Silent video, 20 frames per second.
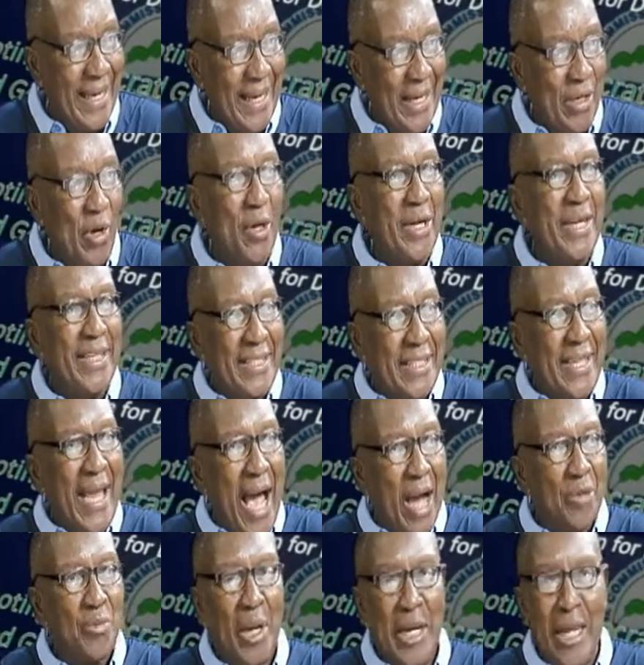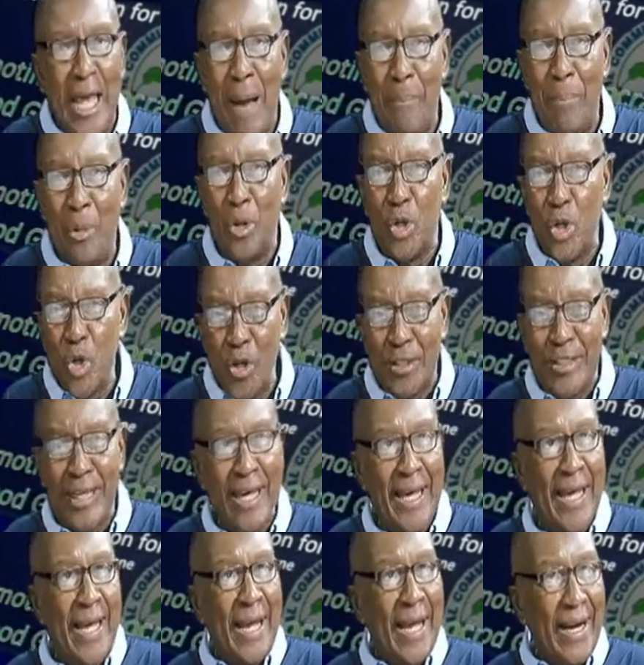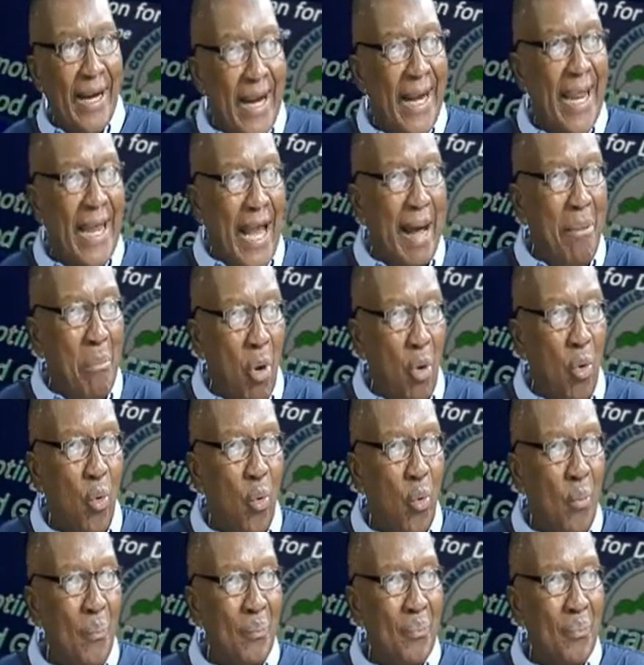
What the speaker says: Don't the thing actually happen? Say rain they come boku.